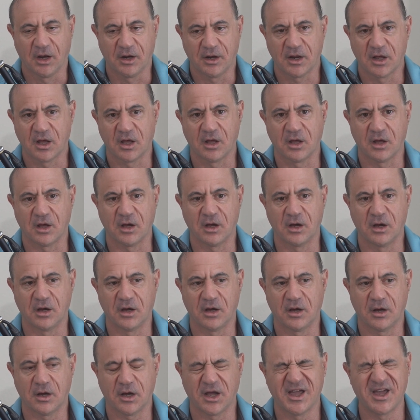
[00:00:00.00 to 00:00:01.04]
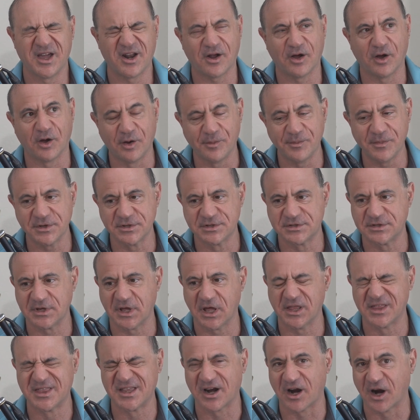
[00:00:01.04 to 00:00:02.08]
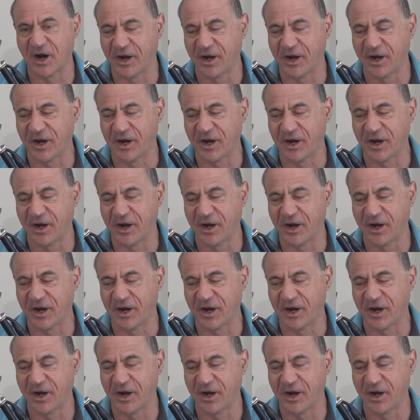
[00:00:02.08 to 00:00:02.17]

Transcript: Now, I can almost say that